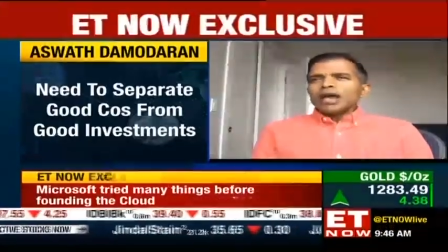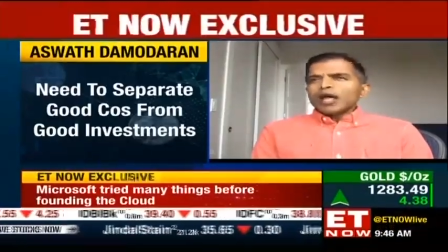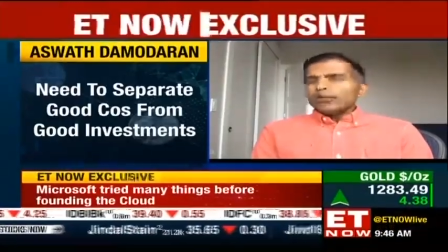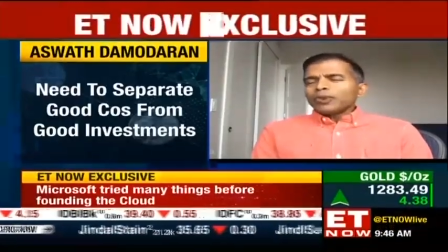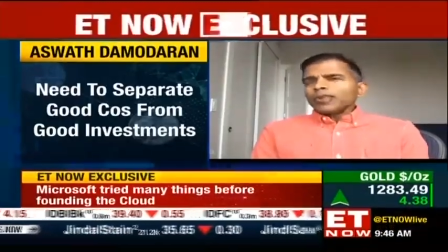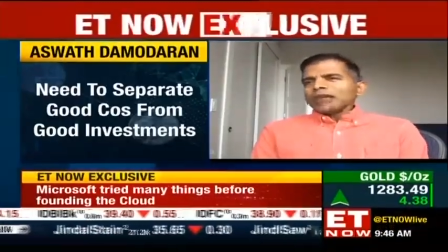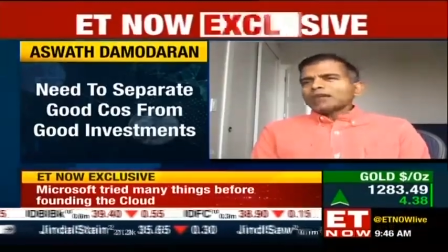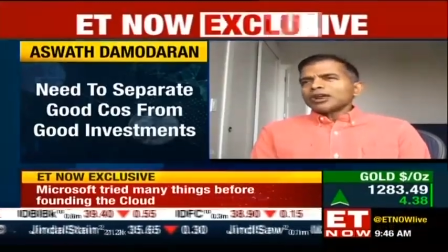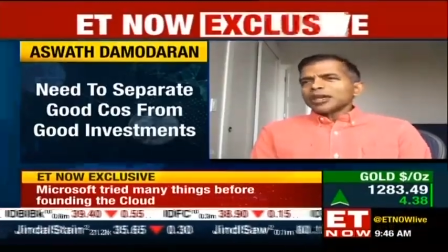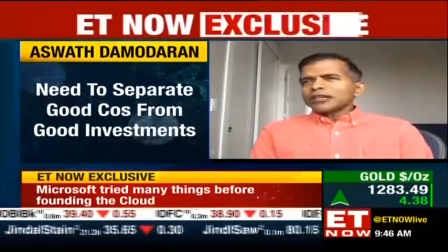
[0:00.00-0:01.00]
And when that
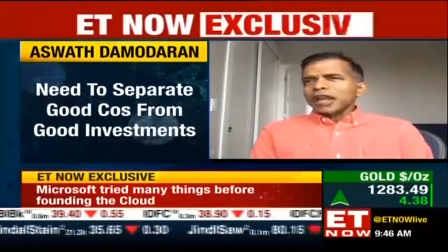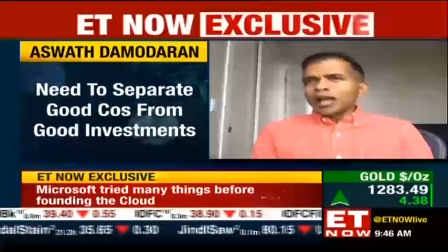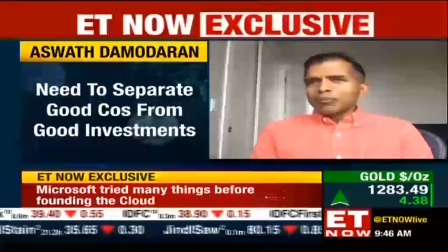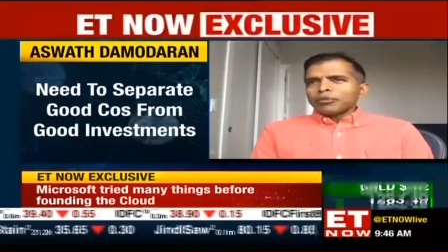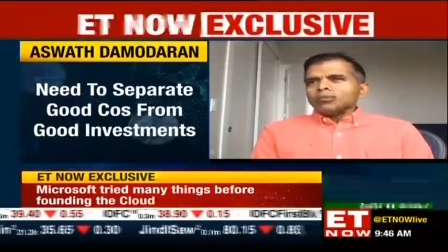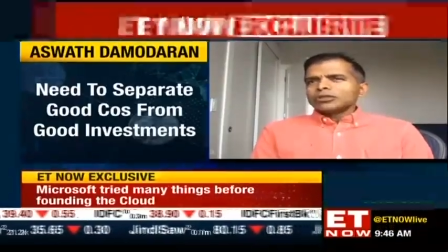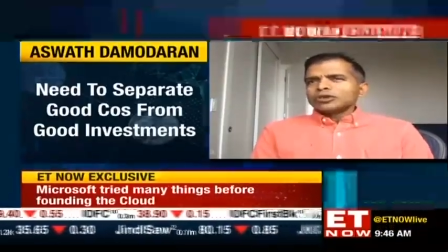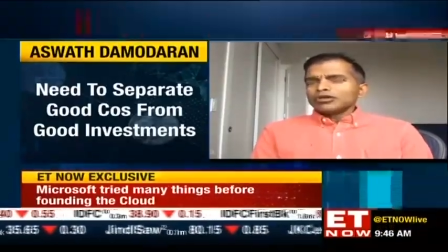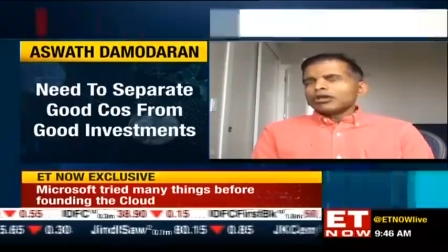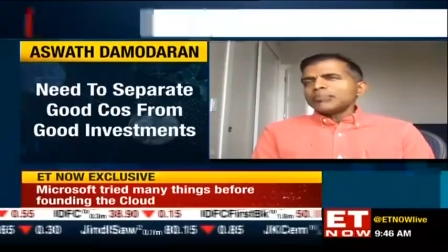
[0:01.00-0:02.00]
correction happens, you're
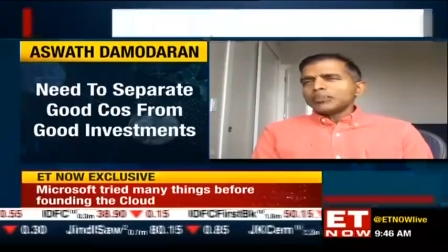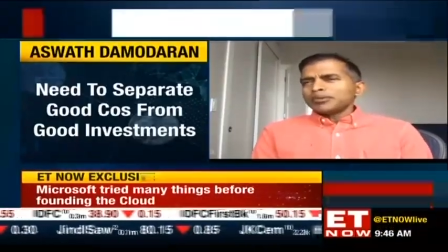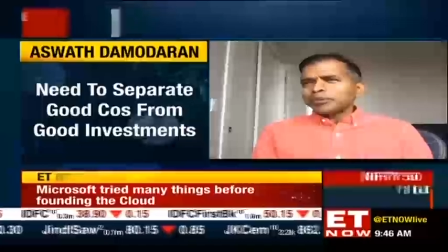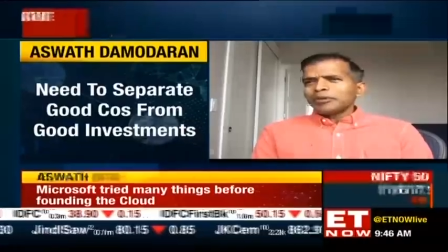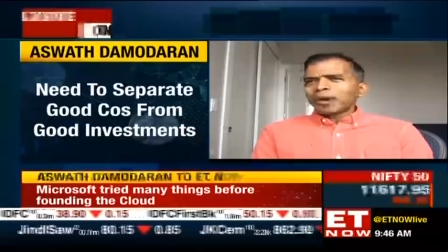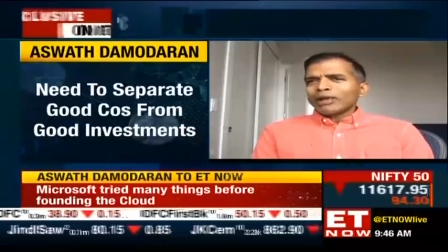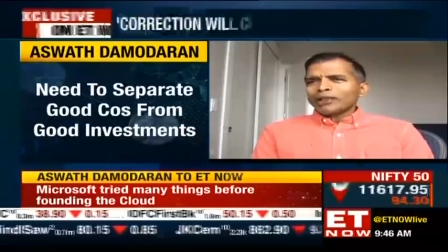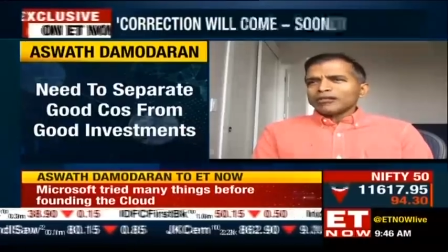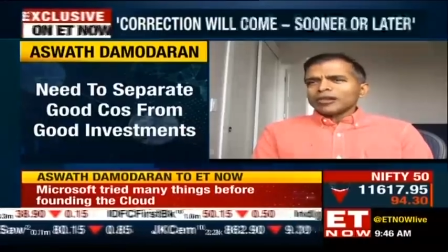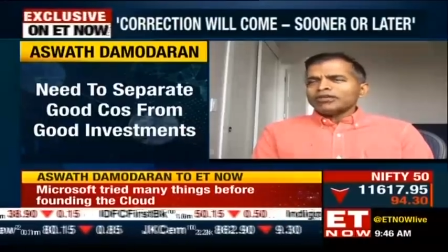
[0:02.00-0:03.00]
going to see people wagging
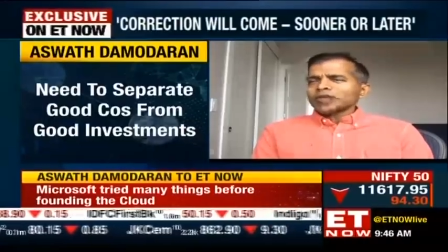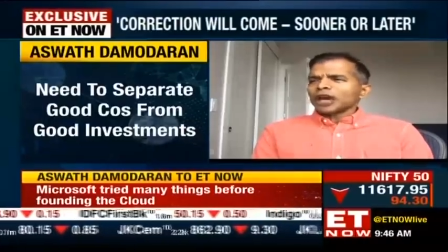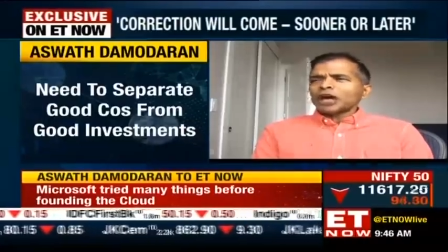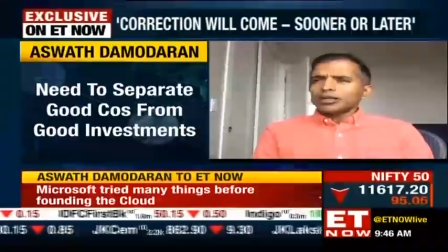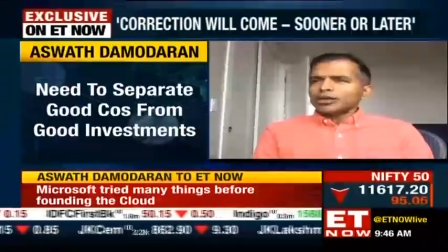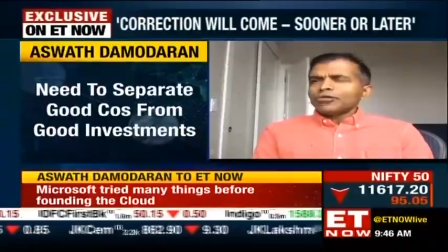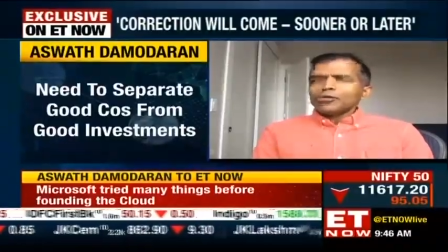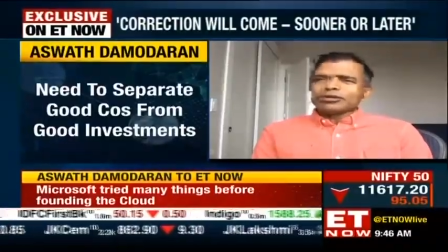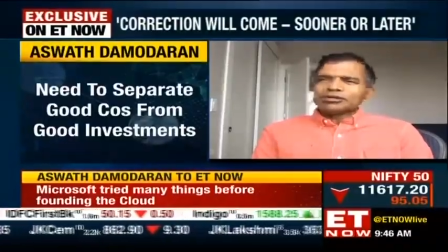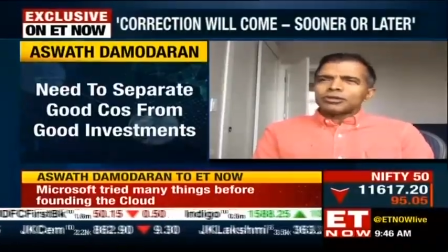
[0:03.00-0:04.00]
their fingers I
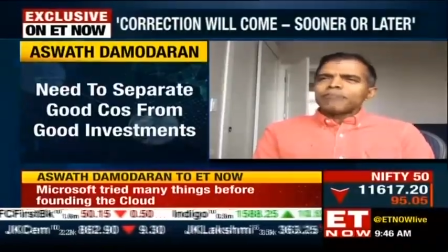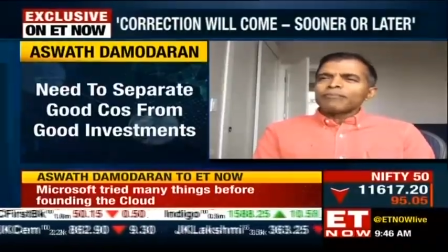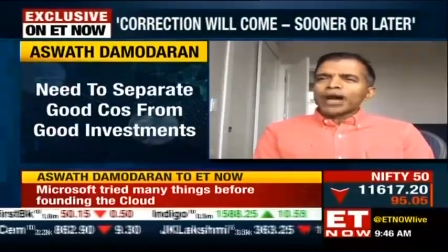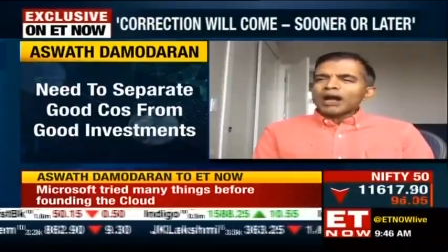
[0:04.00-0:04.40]
told you so.